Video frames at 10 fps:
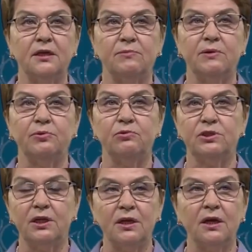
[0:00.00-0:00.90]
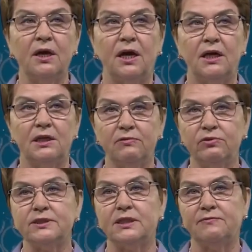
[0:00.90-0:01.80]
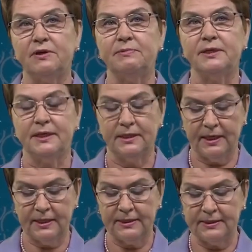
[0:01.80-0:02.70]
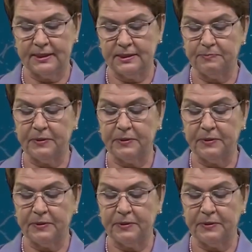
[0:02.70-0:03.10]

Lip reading: within a week period when this work was done,